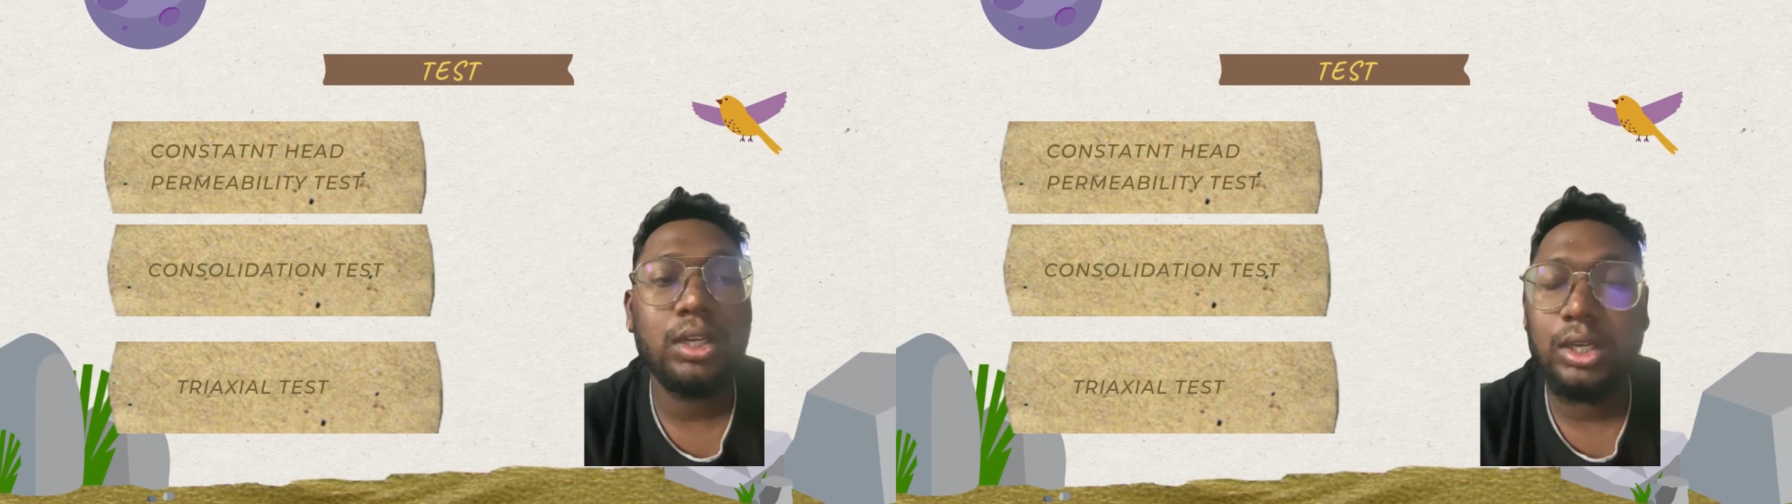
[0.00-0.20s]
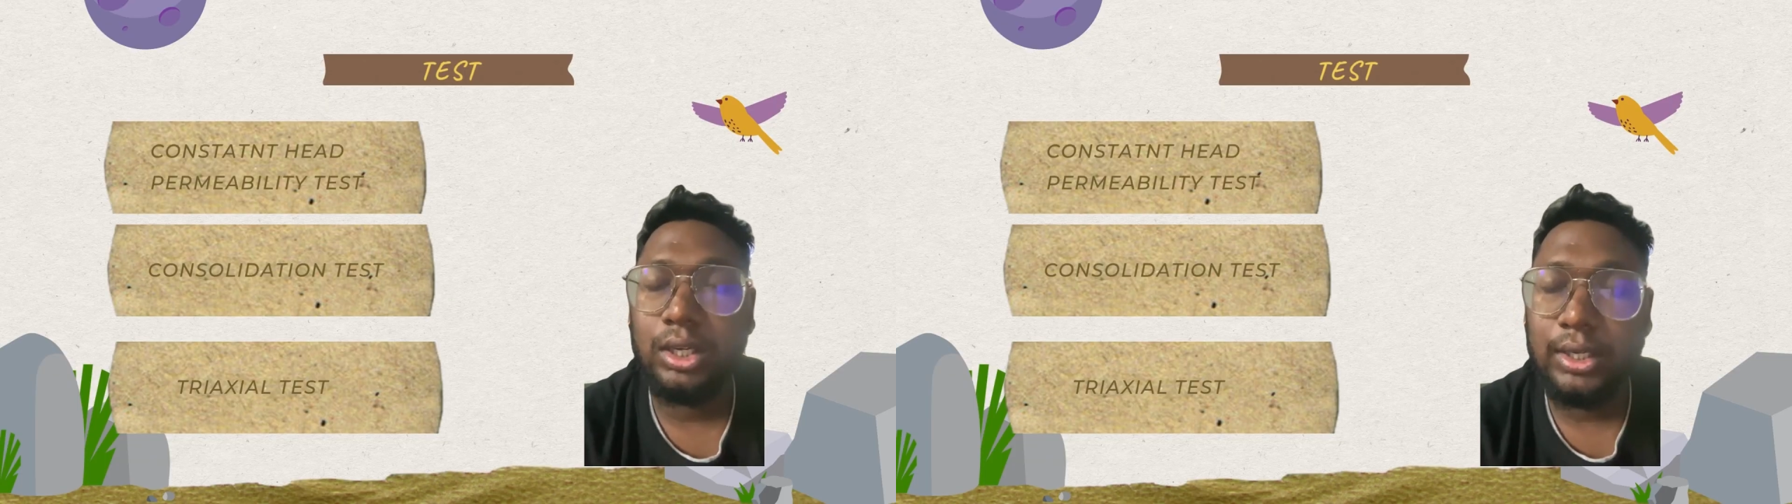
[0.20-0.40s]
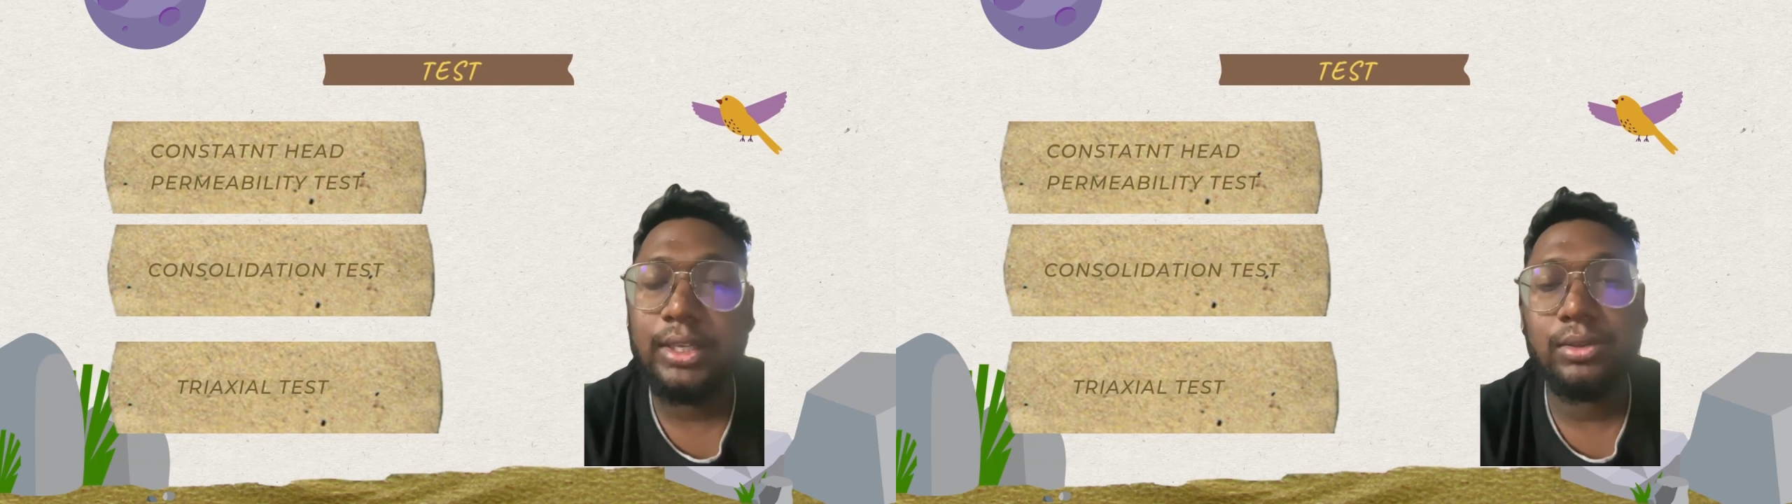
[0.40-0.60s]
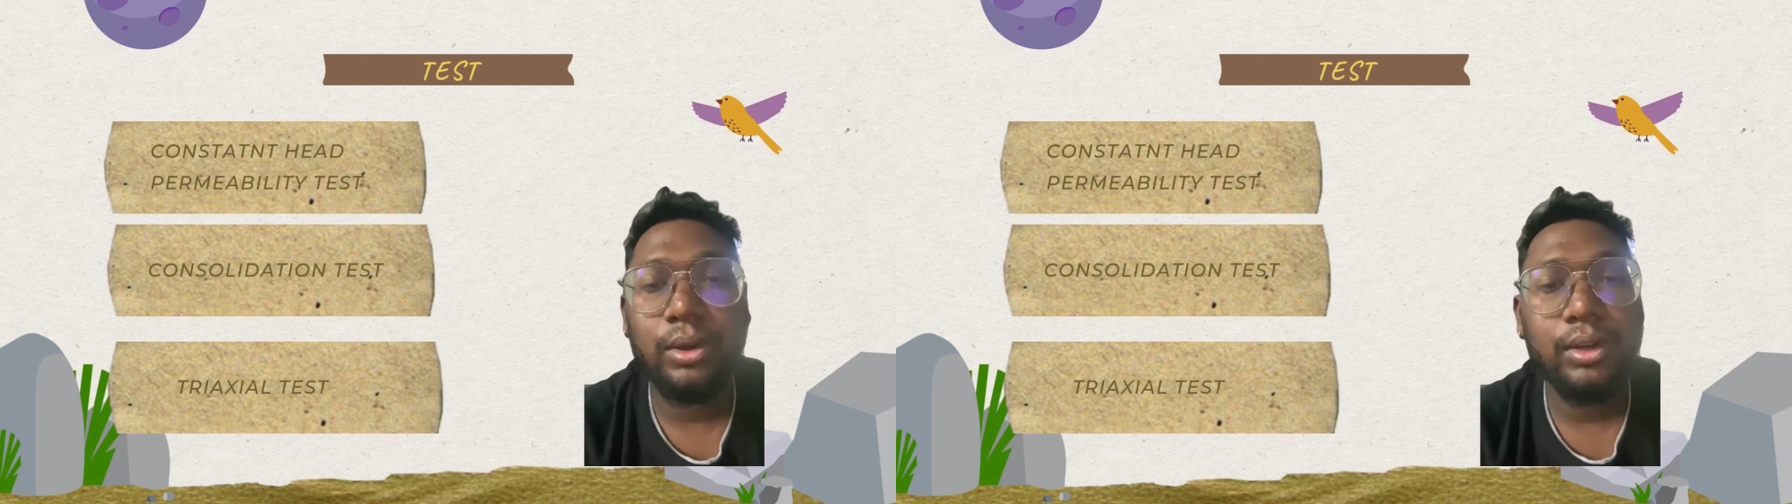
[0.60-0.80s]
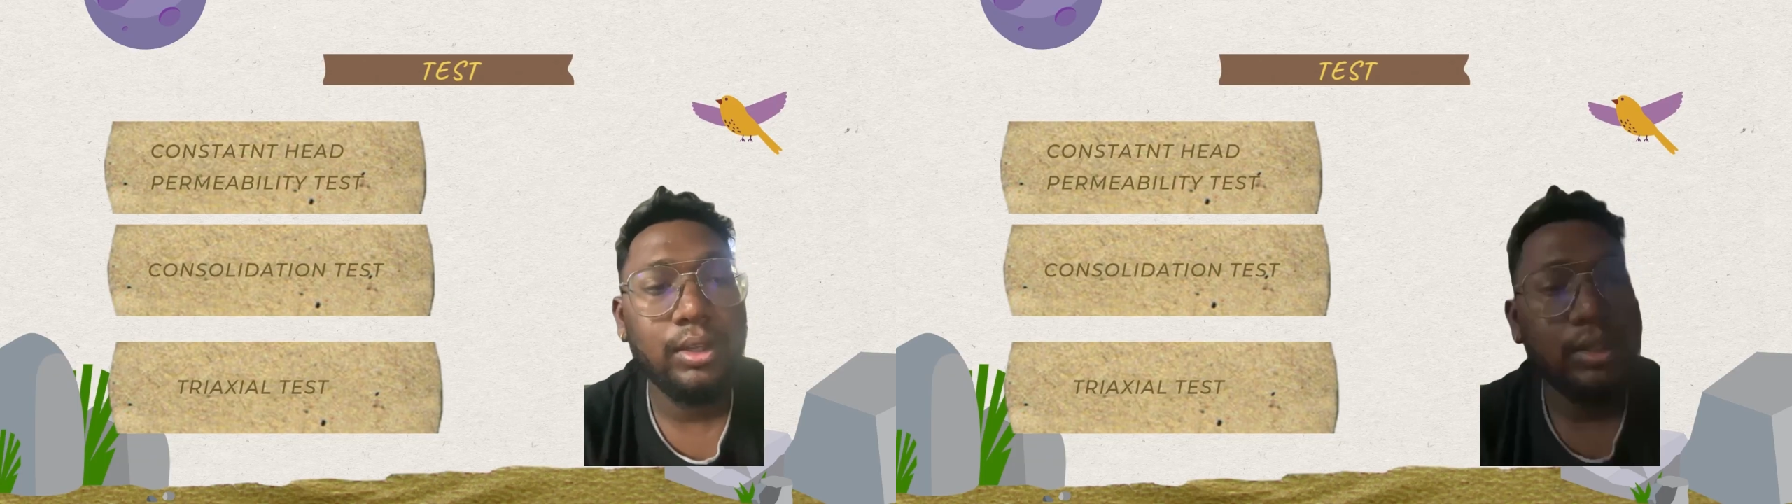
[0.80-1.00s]
clay soil.
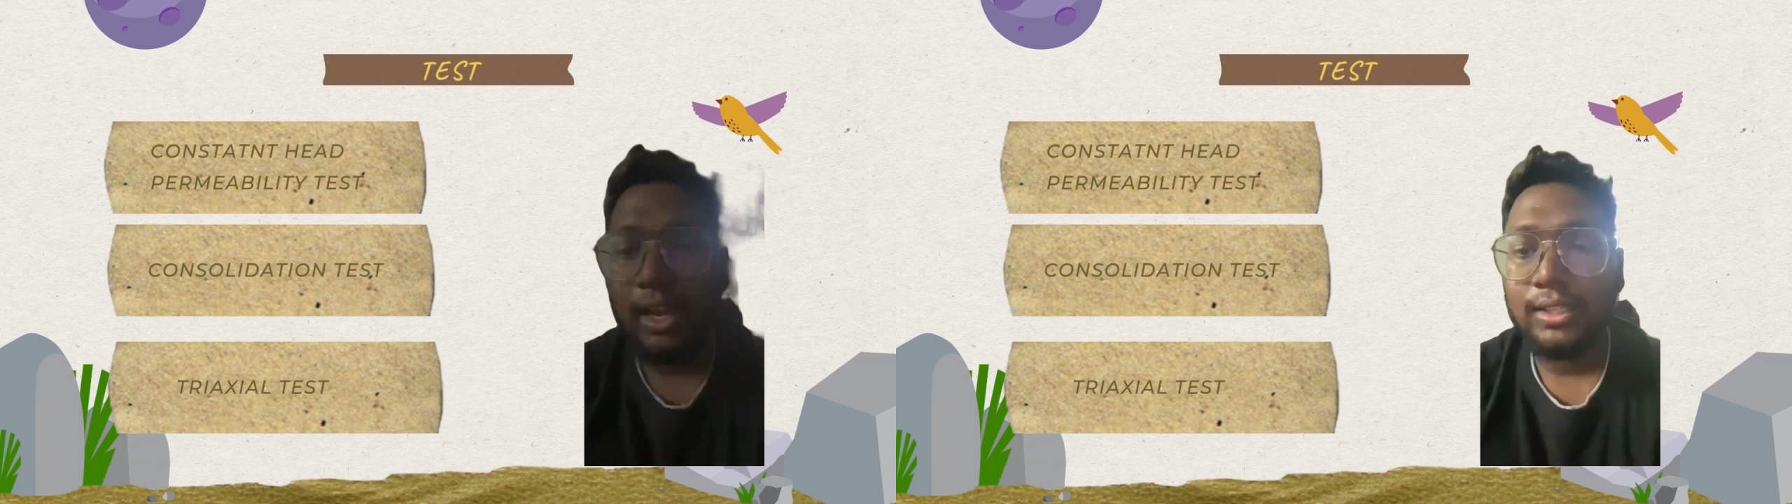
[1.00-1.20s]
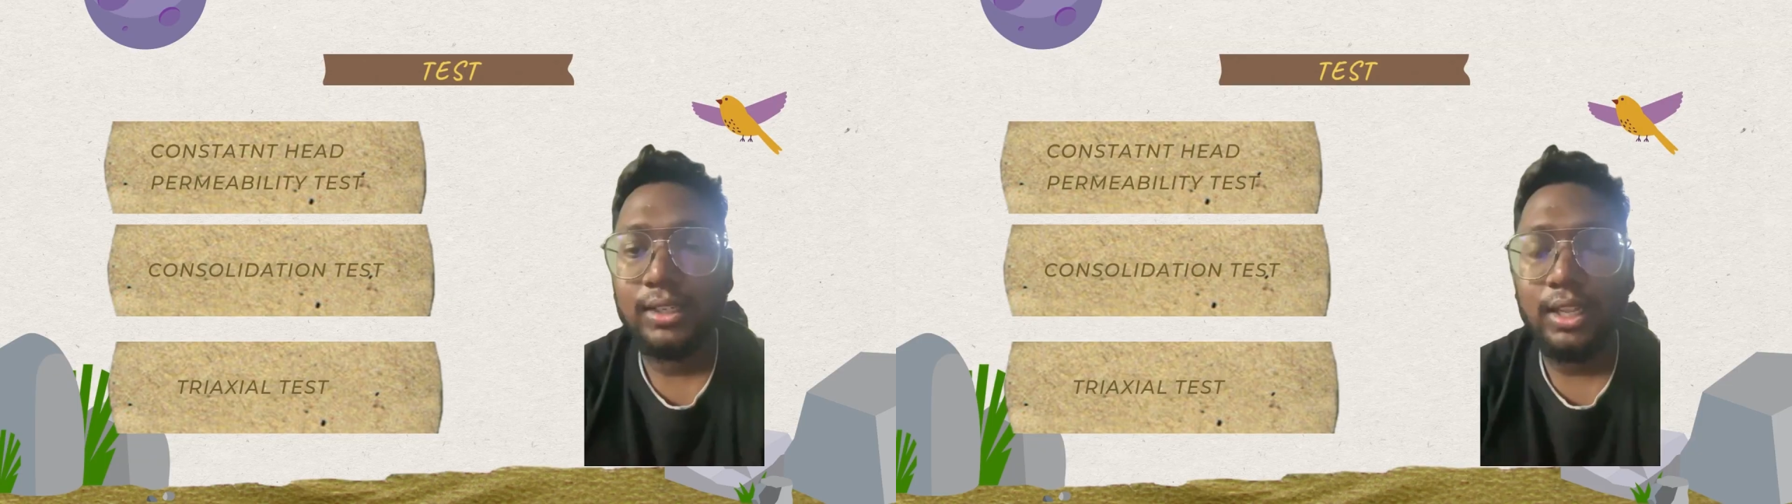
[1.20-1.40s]
Lastly,